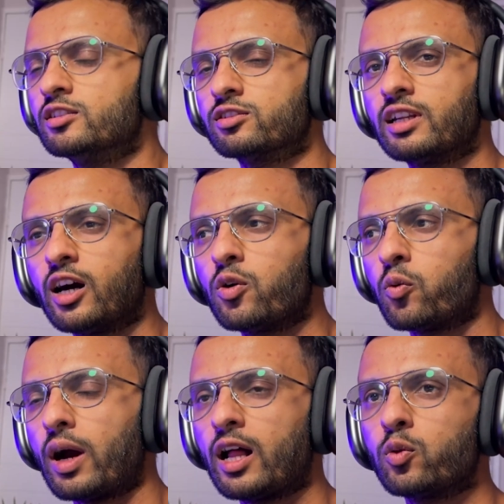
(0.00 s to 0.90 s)
So now
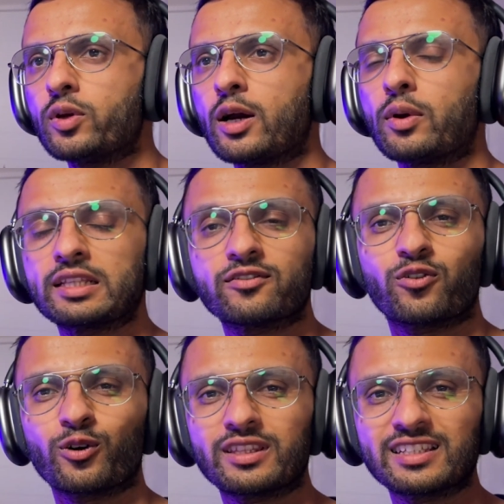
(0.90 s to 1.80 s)
while we are waiting
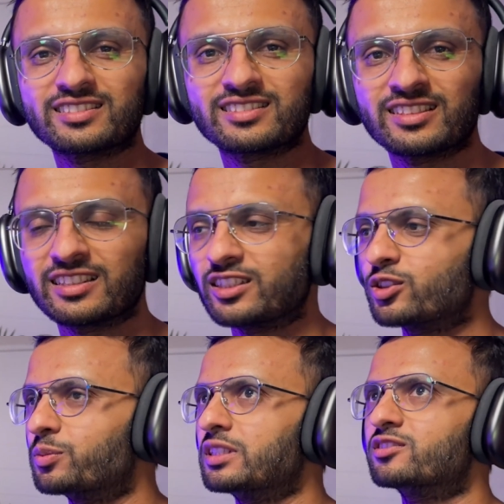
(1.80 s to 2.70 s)
for this thing
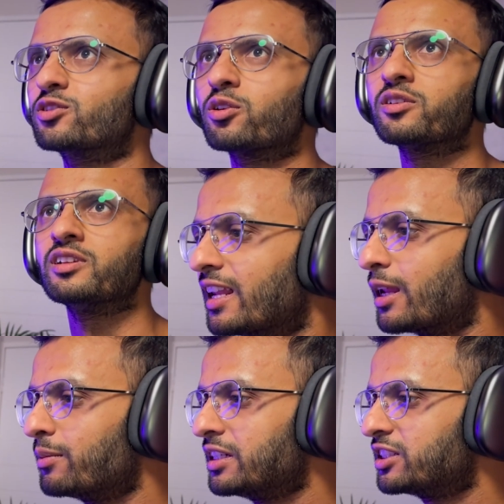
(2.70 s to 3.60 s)
to be installed, let
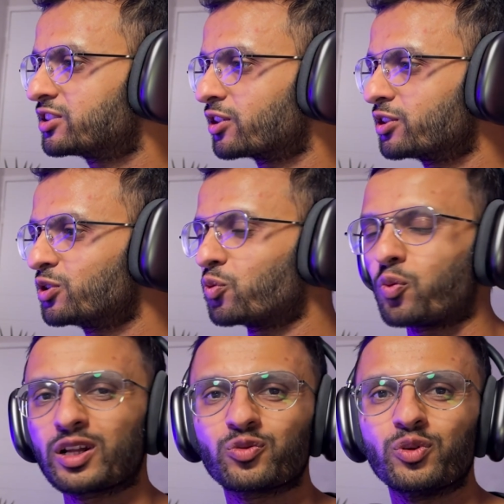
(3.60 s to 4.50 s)
me show you
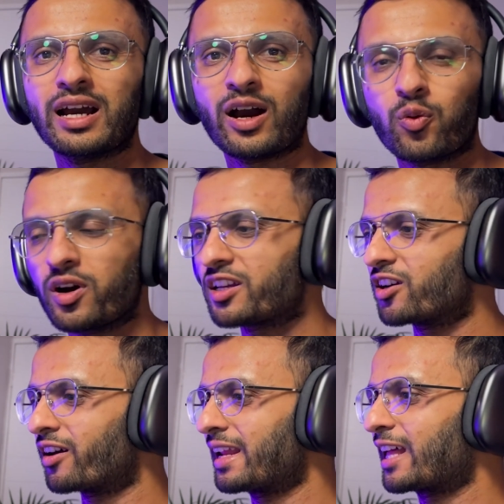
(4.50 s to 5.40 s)
what we are working
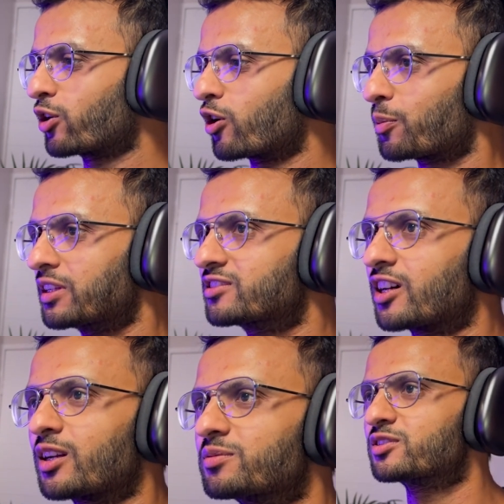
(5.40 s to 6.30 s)
on at Augmented
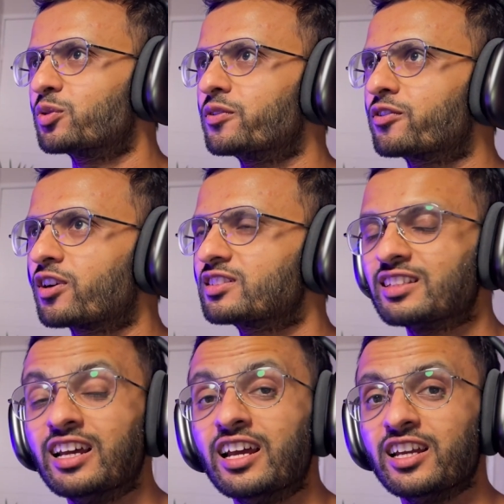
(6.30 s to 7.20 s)
Startups. So we've got
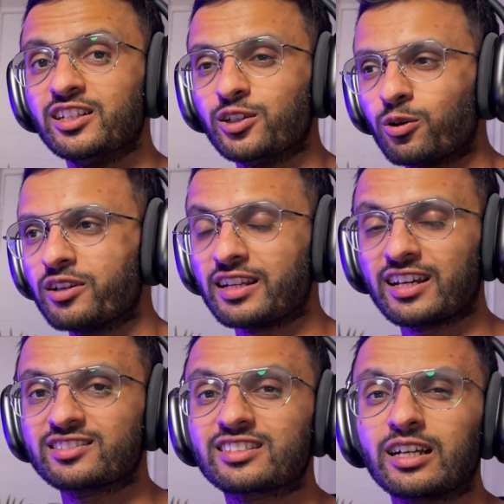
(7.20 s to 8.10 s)
YOLO N A
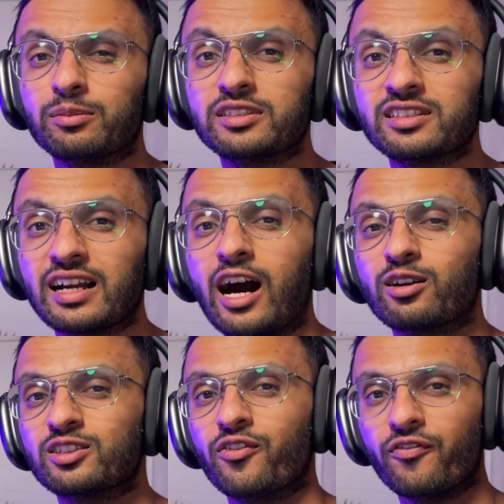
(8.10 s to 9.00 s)
S coming
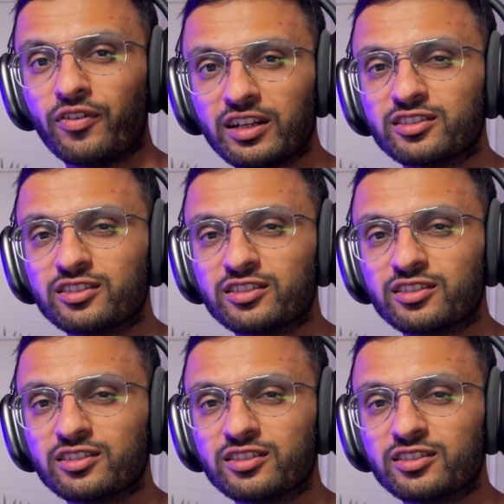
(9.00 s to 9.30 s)
out very